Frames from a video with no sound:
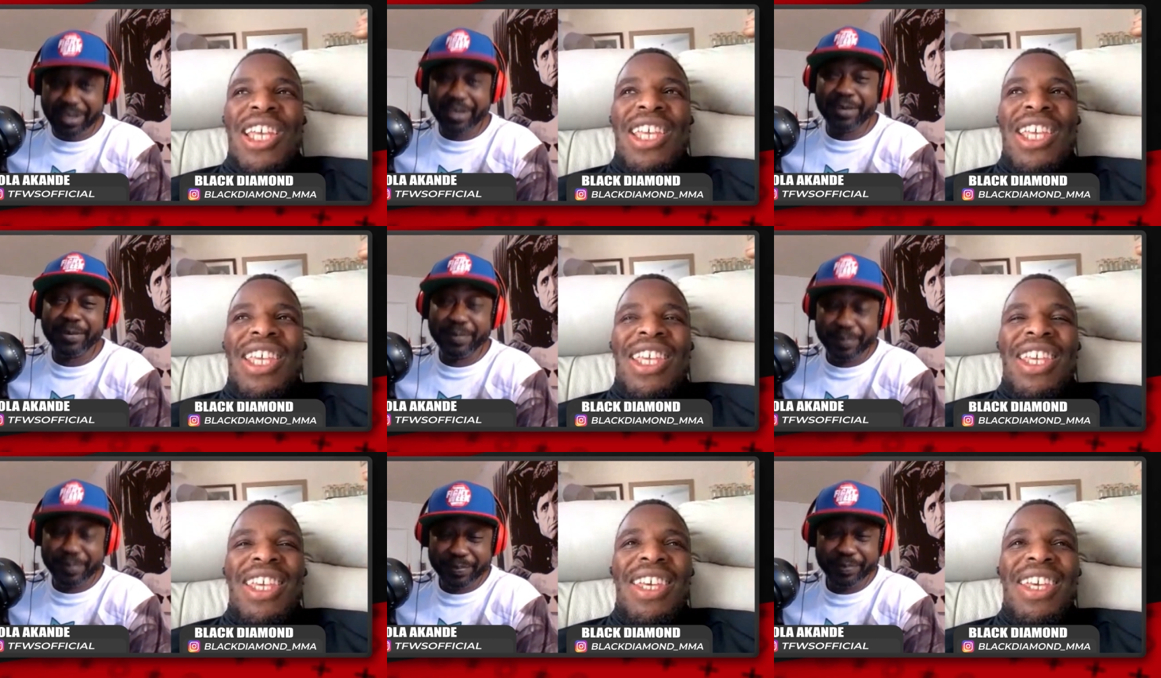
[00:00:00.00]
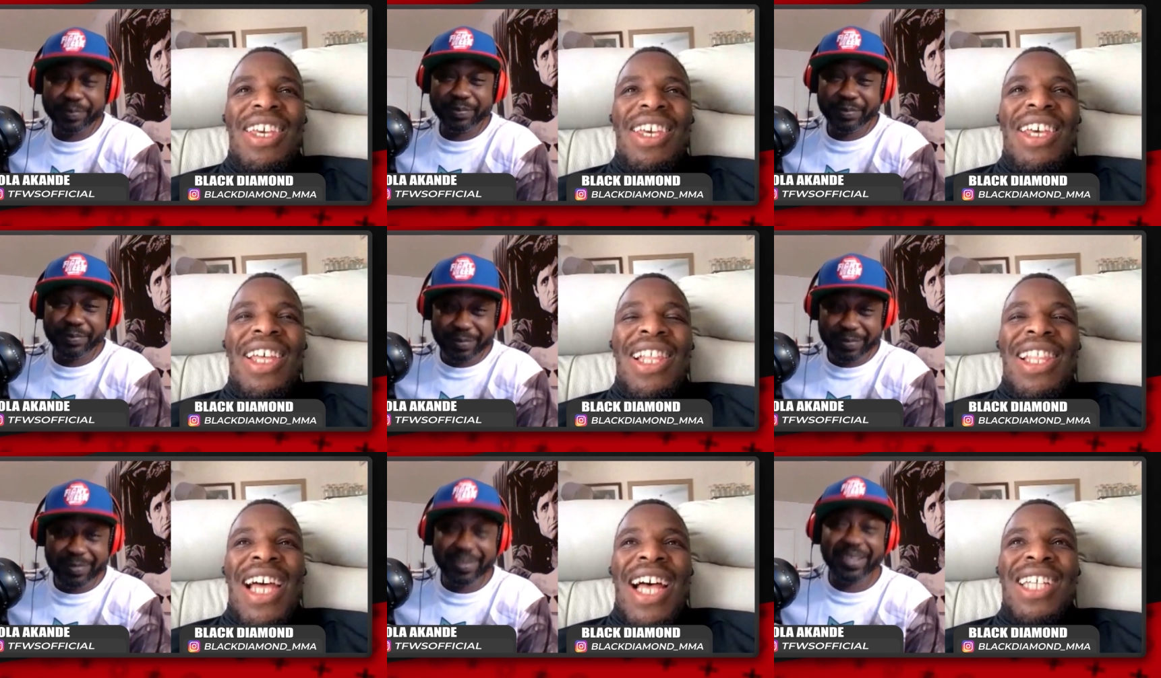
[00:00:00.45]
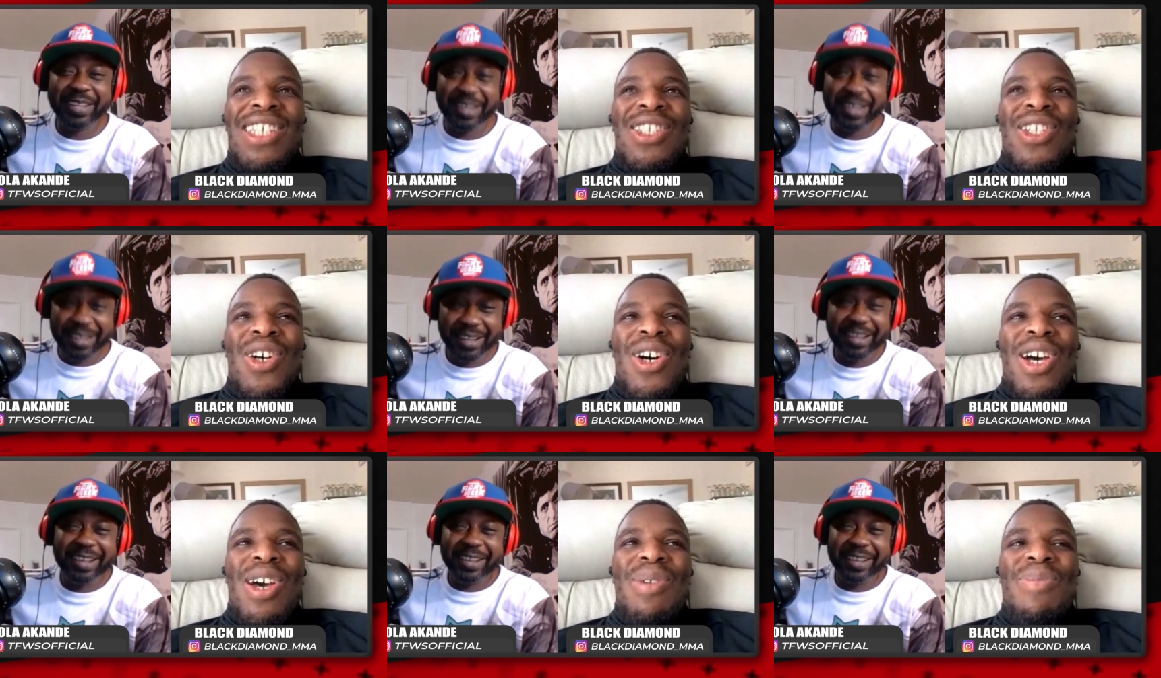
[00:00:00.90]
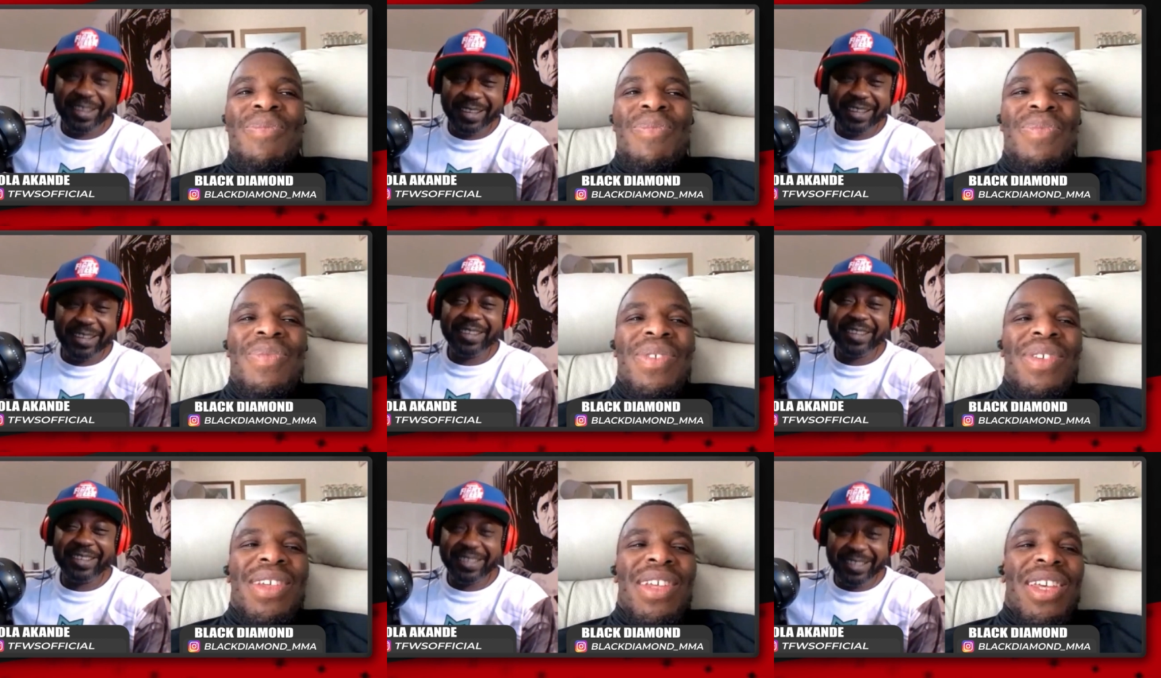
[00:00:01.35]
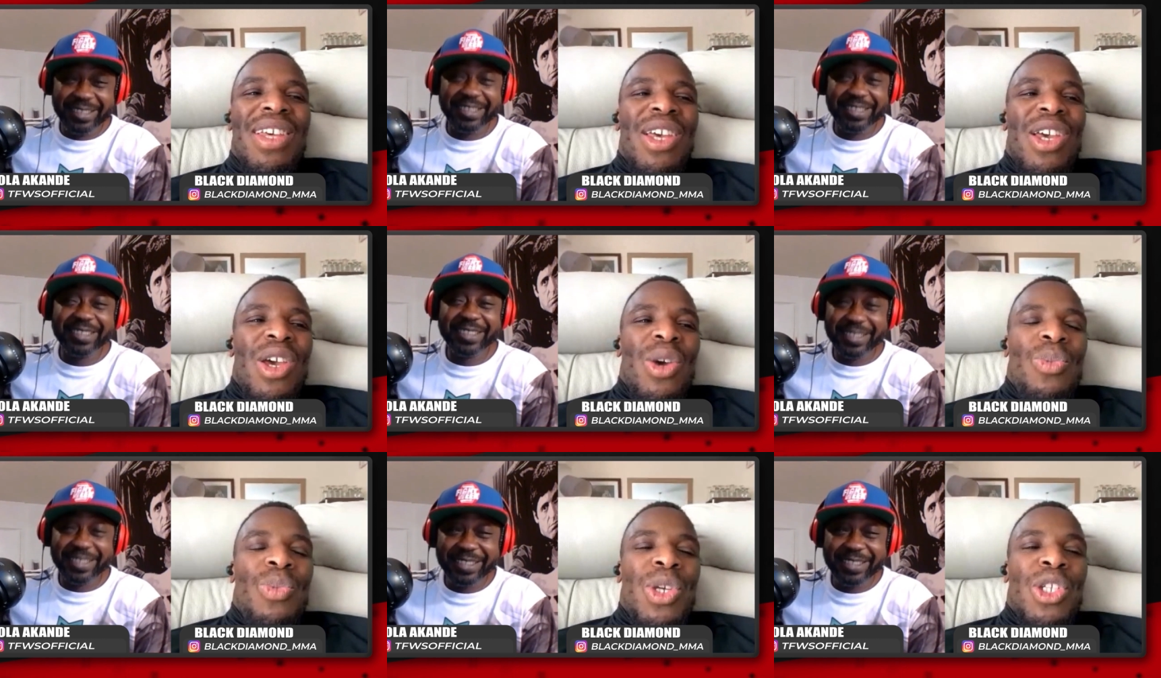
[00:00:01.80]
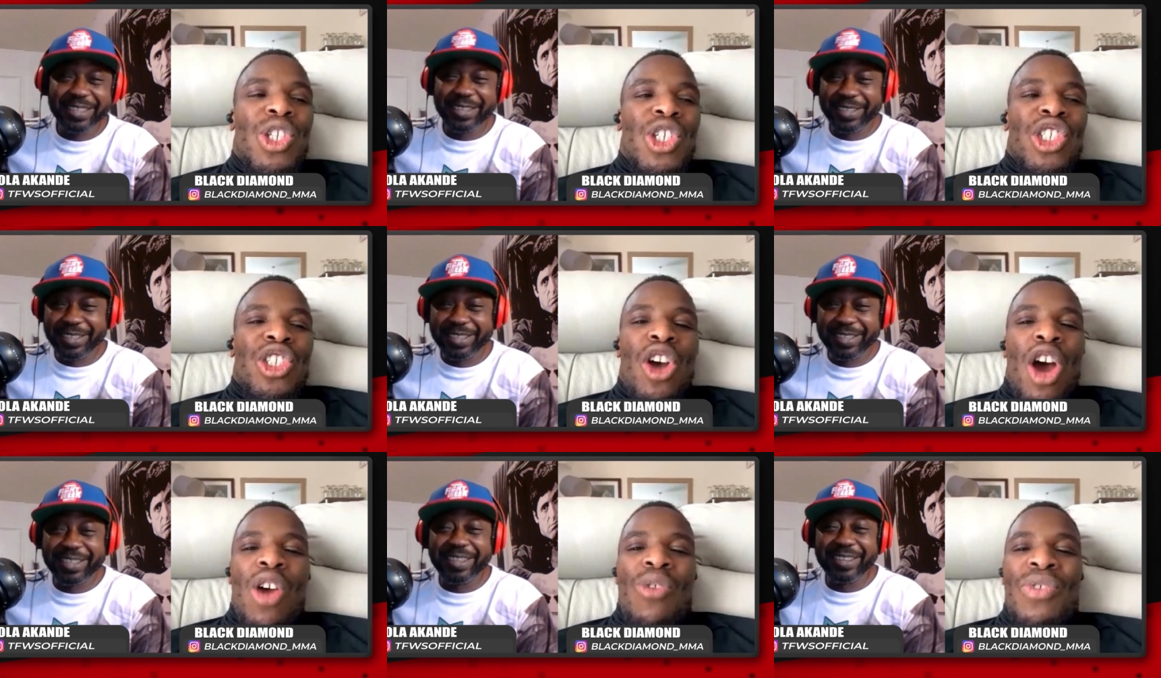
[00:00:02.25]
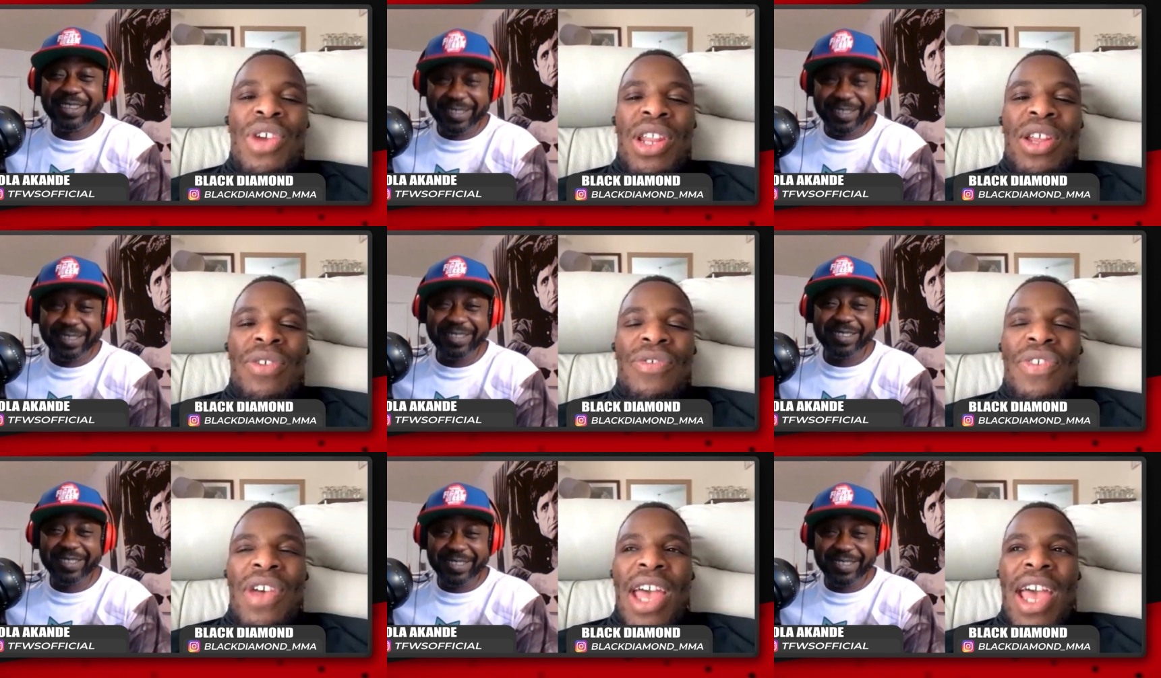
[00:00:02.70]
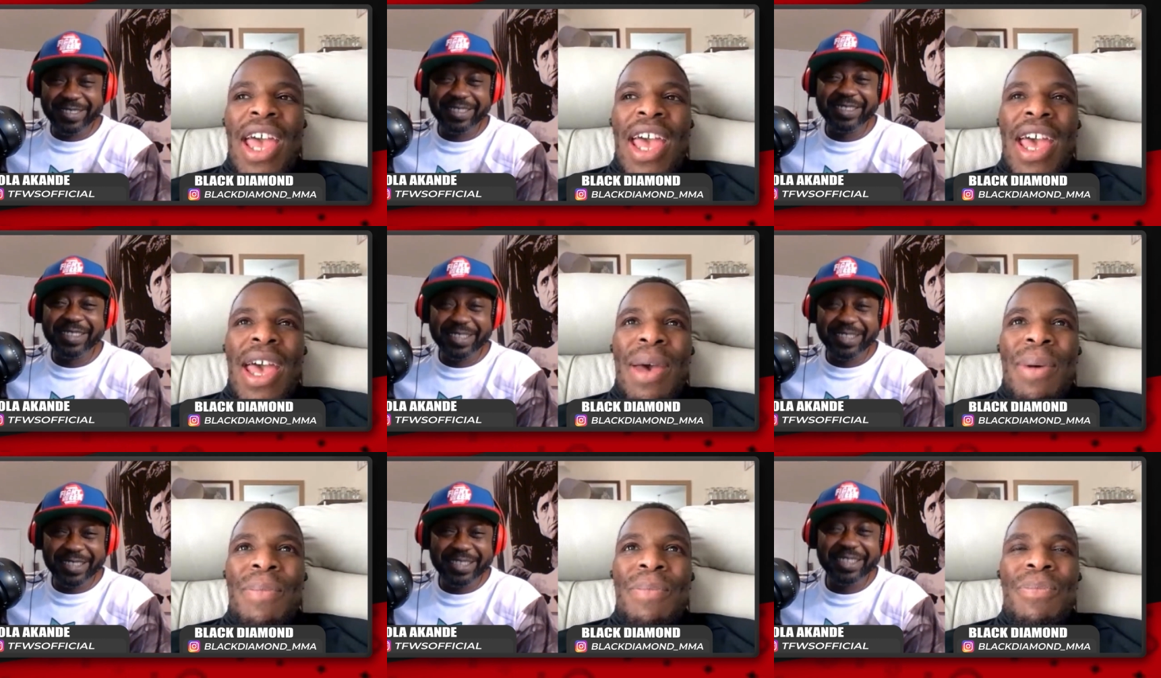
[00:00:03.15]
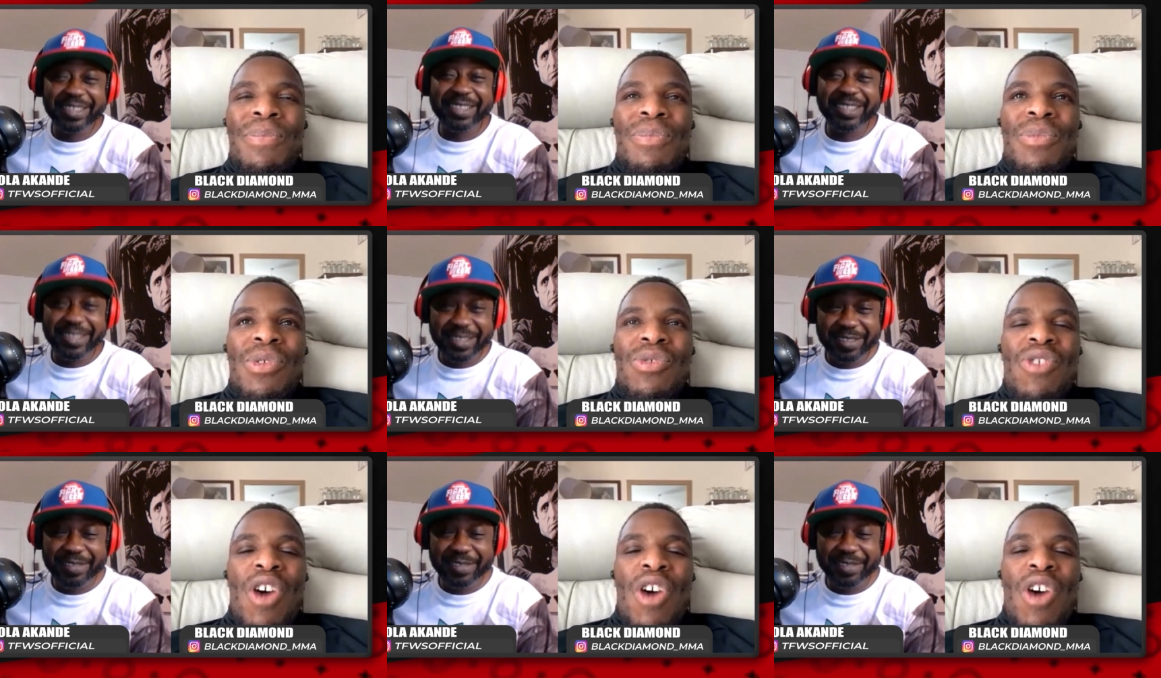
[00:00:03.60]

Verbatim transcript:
Speaker 1: like last time we just got rid of um,